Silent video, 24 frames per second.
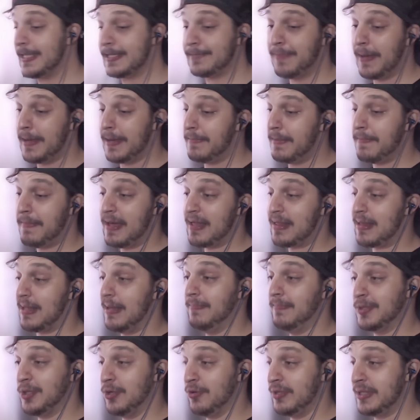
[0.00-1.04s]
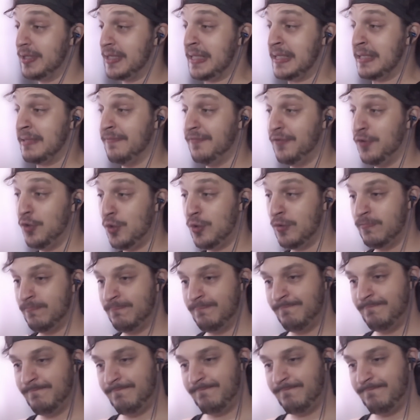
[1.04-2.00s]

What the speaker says: This may be best episode of season 4.